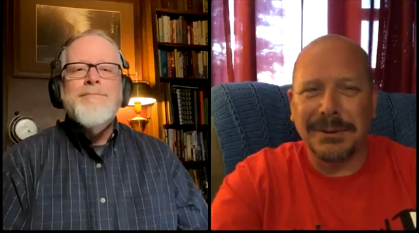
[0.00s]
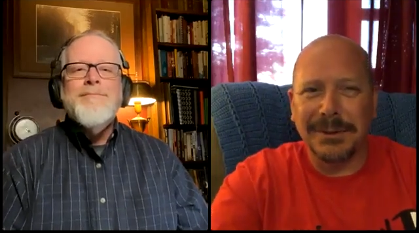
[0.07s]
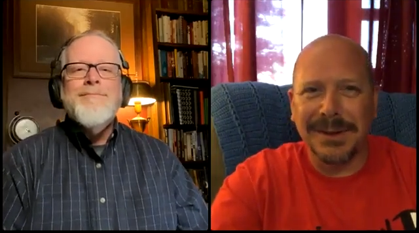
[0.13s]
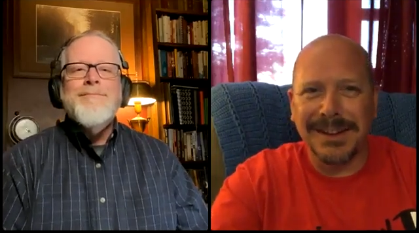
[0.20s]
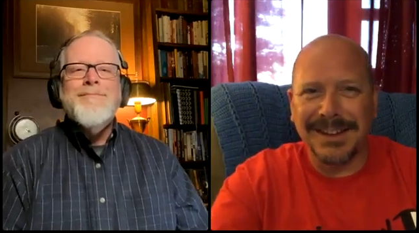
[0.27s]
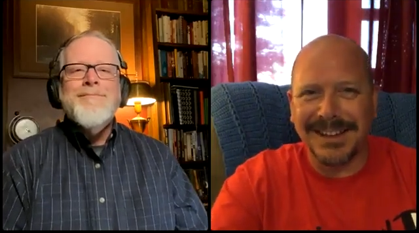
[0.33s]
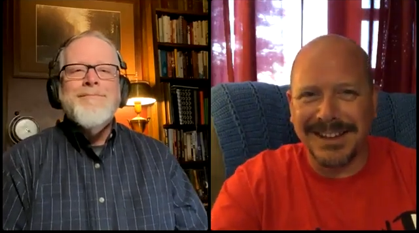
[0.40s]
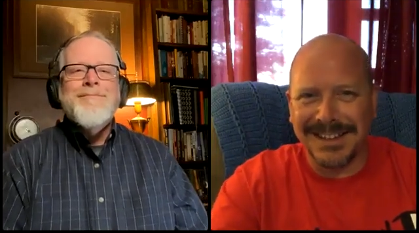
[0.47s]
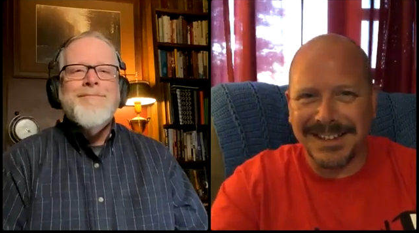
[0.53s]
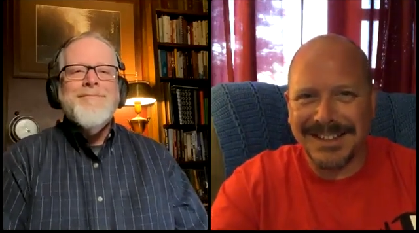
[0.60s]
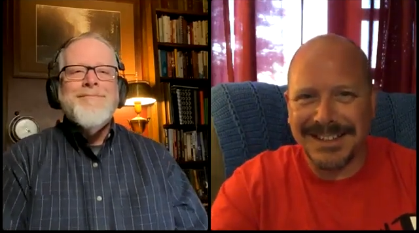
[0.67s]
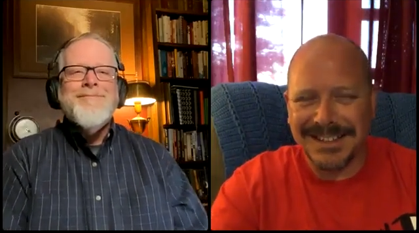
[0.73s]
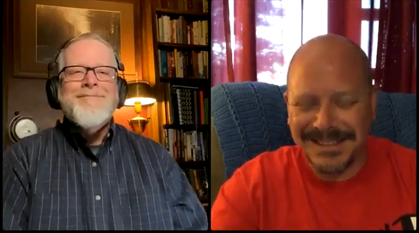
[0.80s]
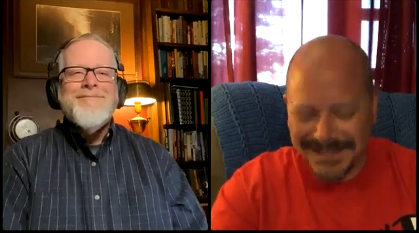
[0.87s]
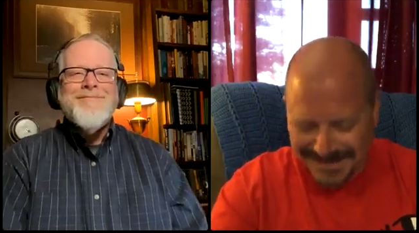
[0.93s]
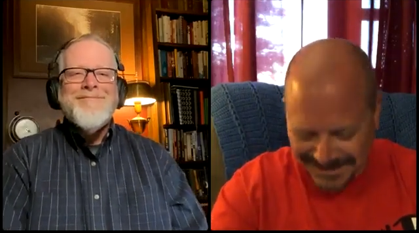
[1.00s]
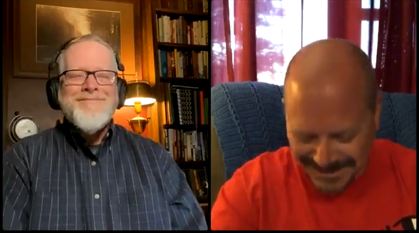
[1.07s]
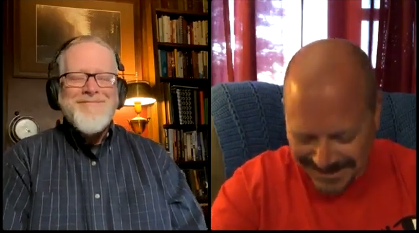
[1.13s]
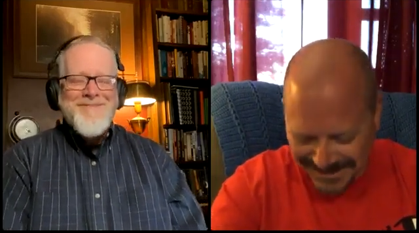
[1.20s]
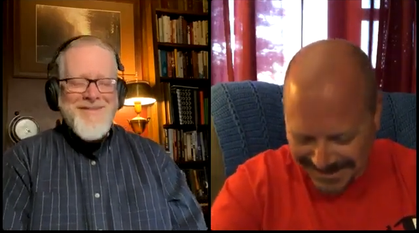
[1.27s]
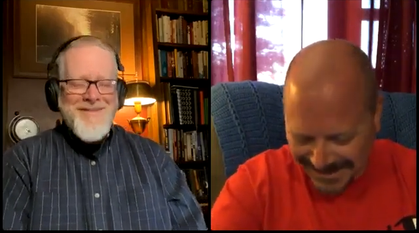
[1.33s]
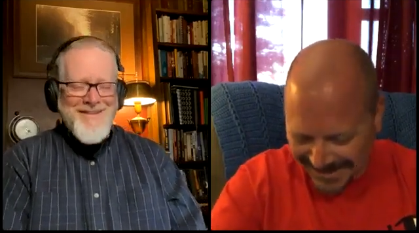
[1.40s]
Speaker 1: few weeks.
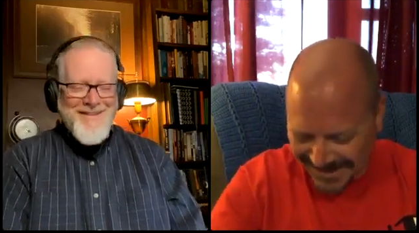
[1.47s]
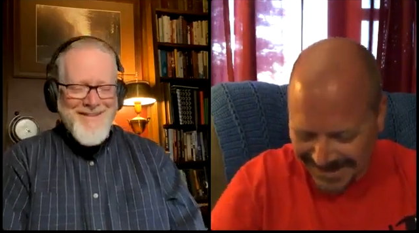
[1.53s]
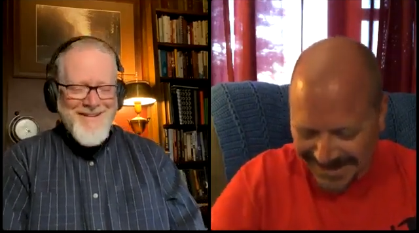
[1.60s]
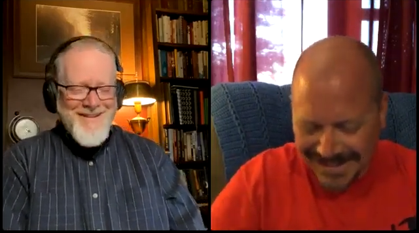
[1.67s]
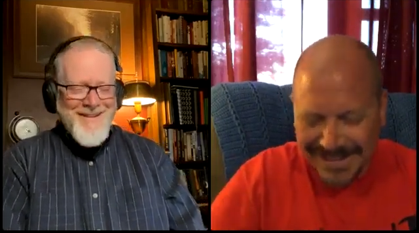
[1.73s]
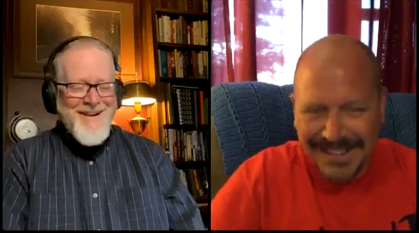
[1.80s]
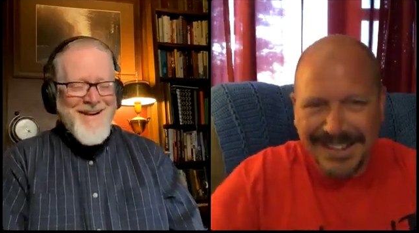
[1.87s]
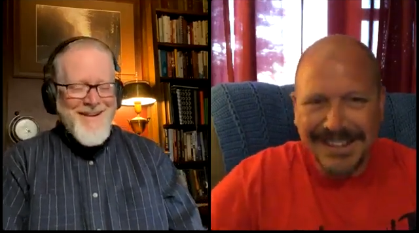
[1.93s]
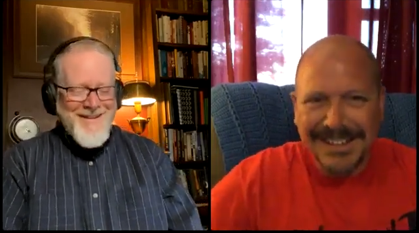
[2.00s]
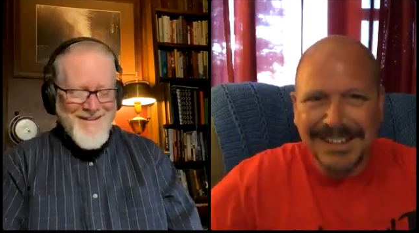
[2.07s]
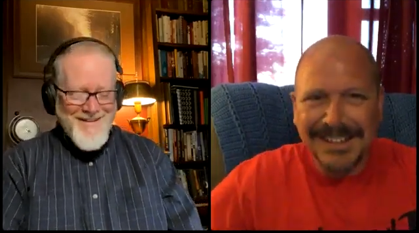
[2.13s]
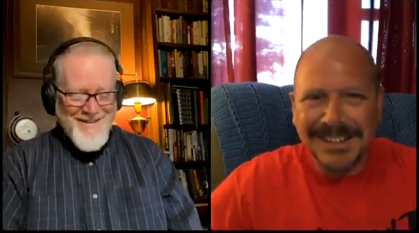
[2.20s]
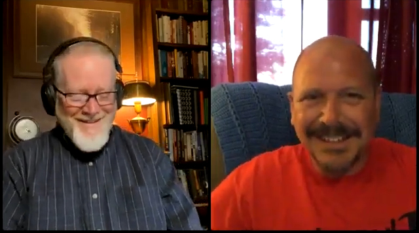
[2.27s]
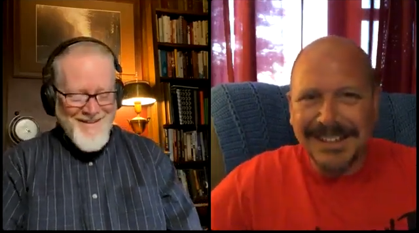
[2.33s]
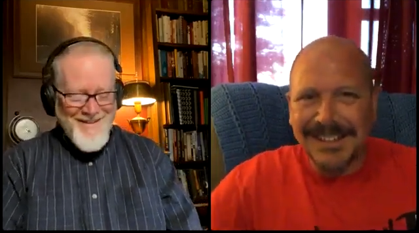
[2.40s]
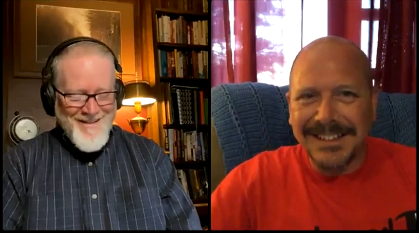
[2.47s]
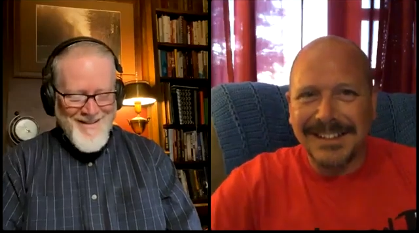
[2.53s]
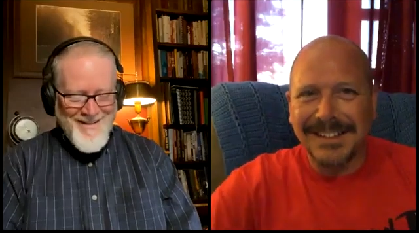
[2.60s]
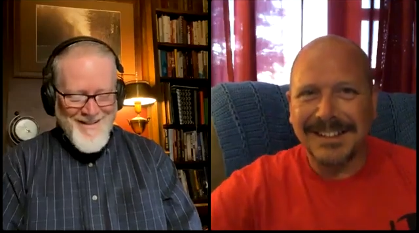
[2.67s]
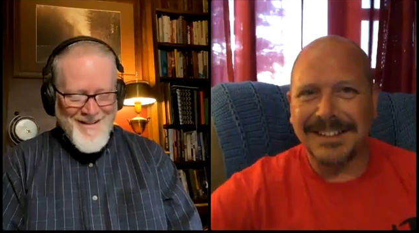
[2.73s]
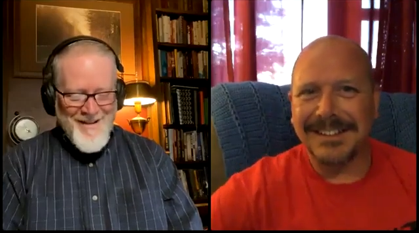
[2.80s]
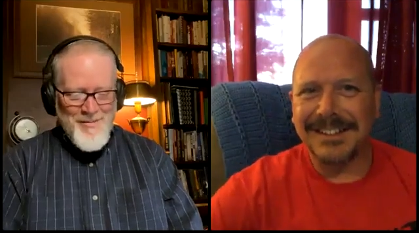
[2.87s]
yeah.
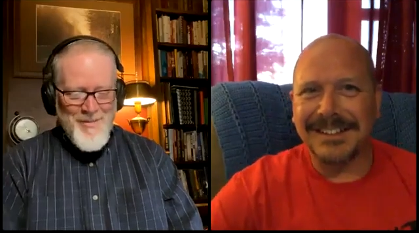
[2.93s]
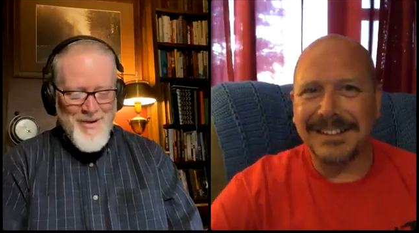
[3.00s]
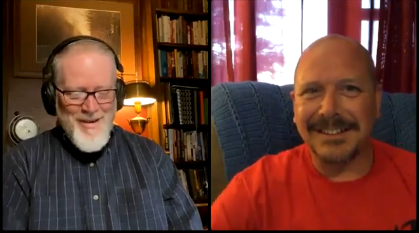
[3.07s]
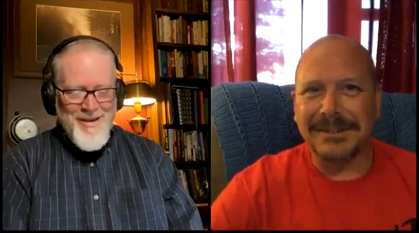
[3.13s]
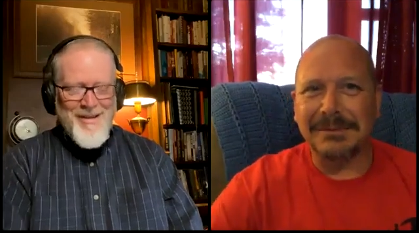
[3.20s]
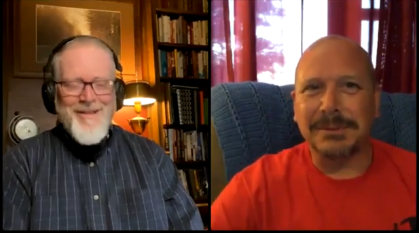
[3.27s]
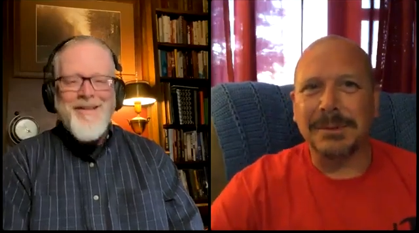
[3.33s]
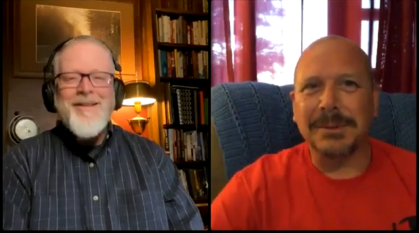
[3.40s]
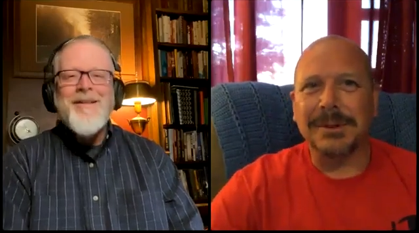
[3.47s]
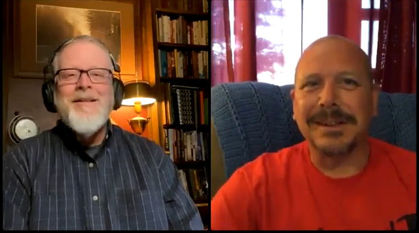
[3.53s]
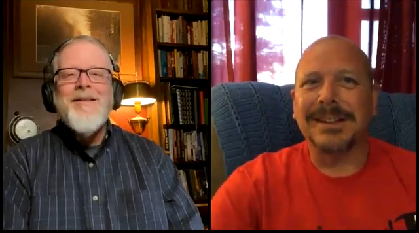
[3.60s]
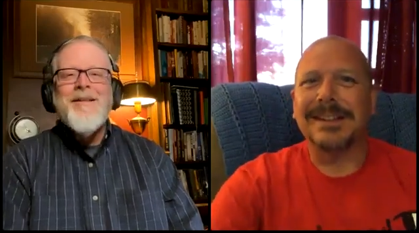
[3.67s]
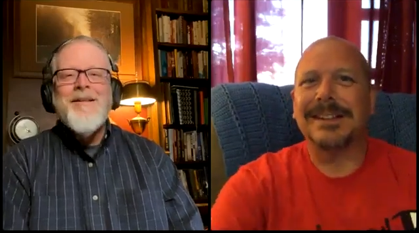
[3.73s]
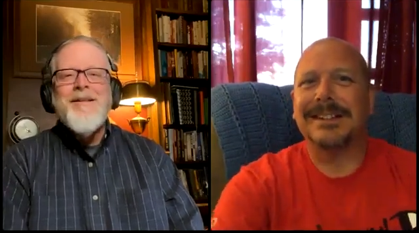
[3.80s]
Oh, boy.